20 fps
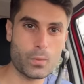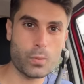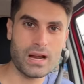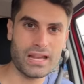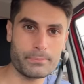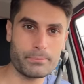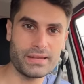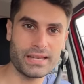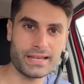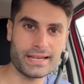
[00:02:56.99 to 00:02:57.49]
way
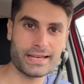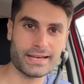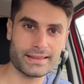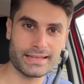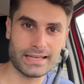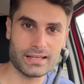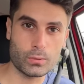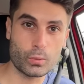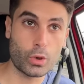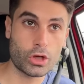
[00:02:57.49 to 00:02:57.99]
bigger
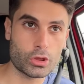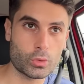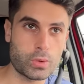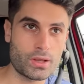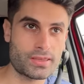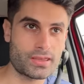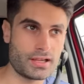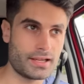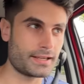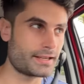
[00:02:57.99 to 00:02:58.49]
than what we
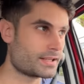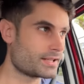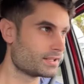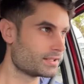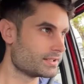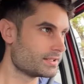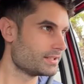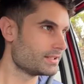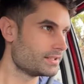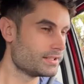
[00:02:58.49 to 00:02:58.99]
think.
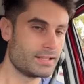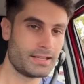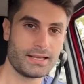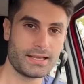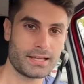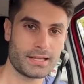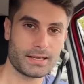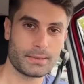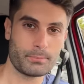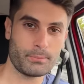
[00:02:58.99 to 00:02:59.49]

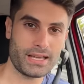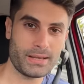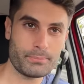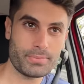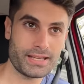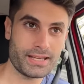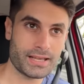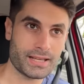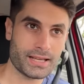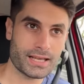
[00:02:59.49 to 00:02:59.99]

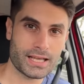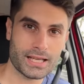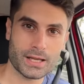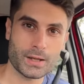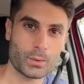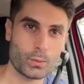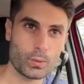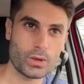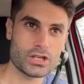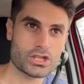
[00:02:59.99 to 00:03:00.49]
Maybe
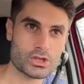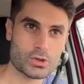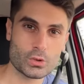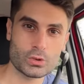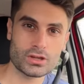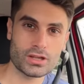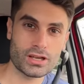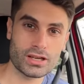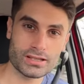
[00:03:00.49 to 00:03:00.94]
we should uh,